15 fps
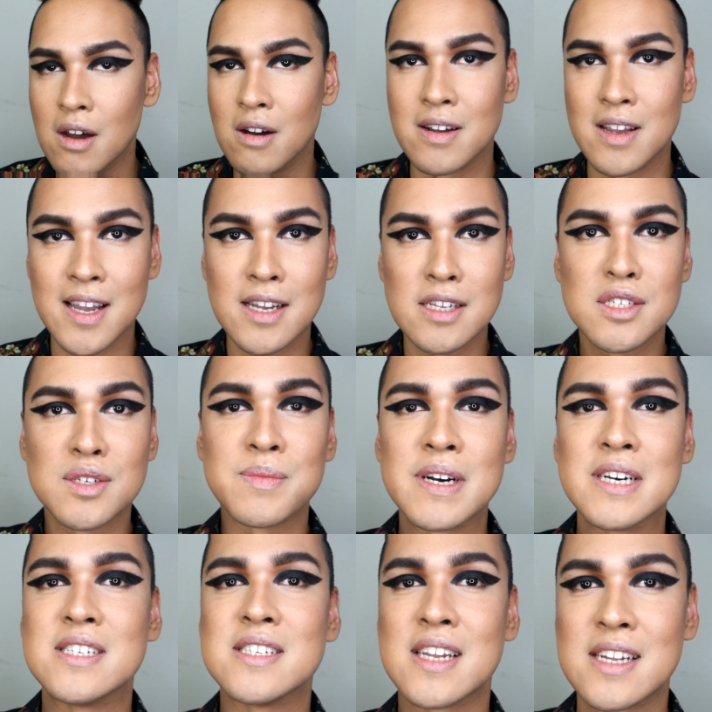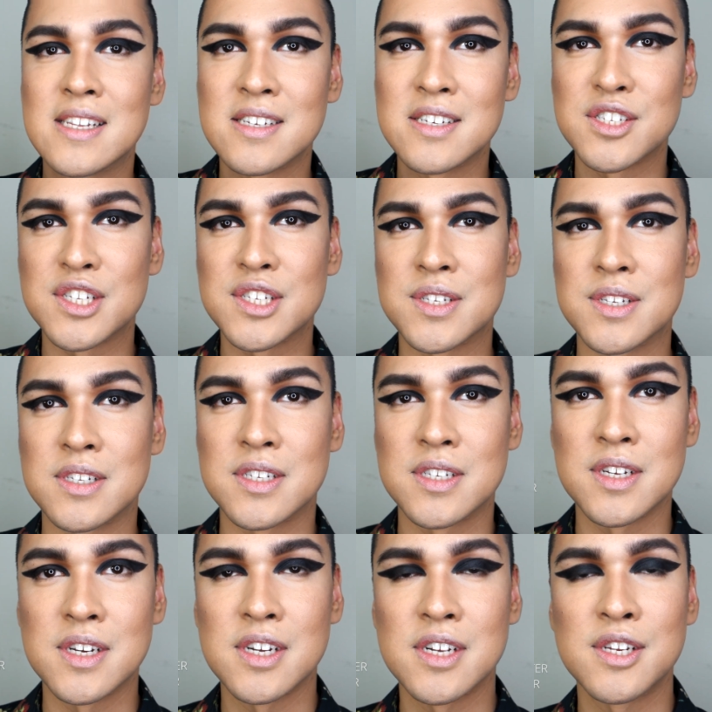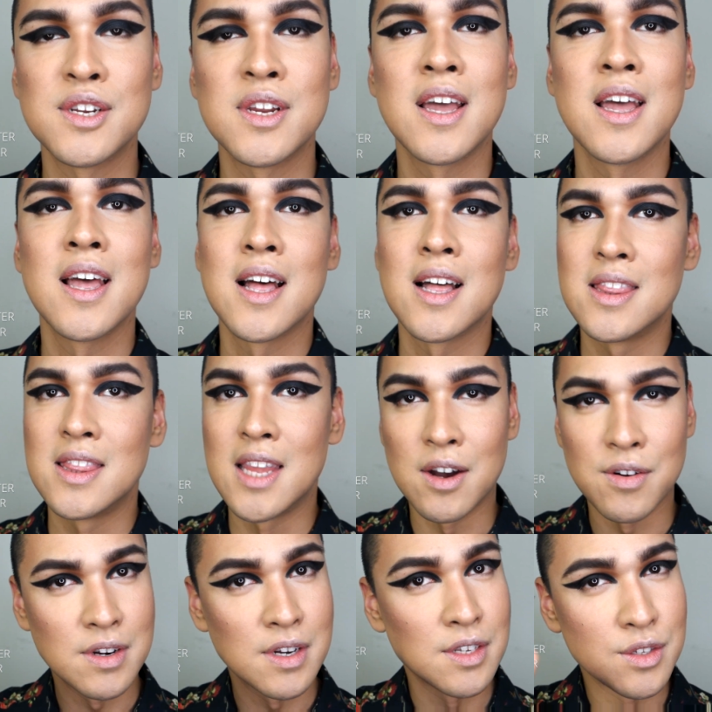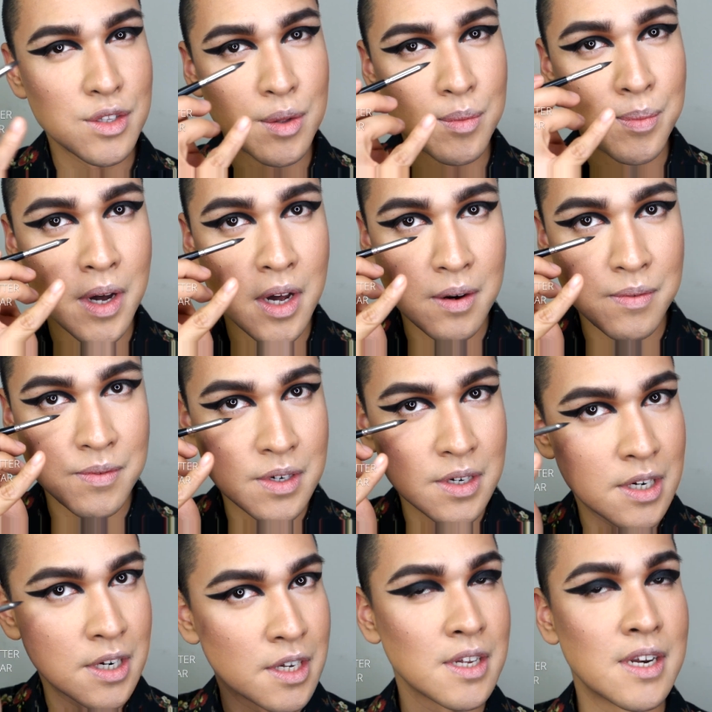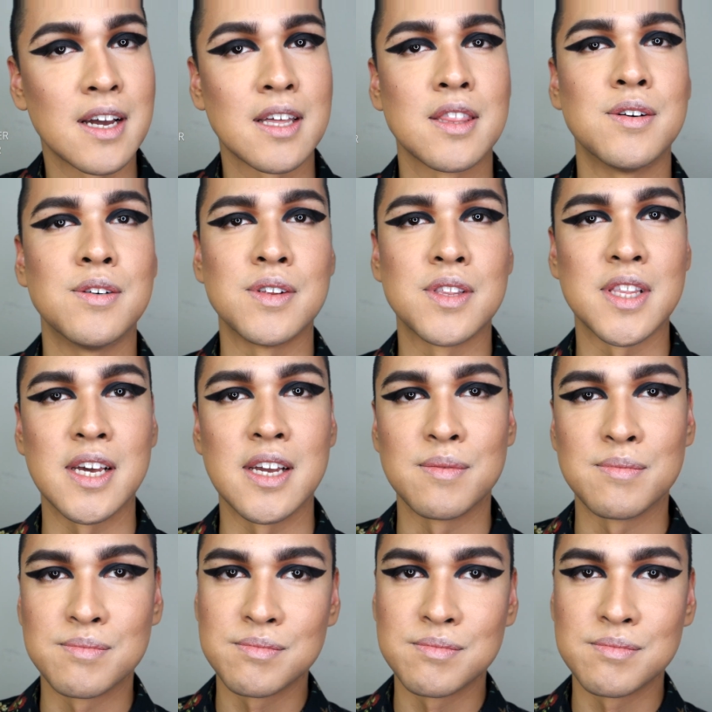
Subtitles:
Okay, to my standards, this looks good. Now we're gonna do the bottom, we're gonna connect the whole thing.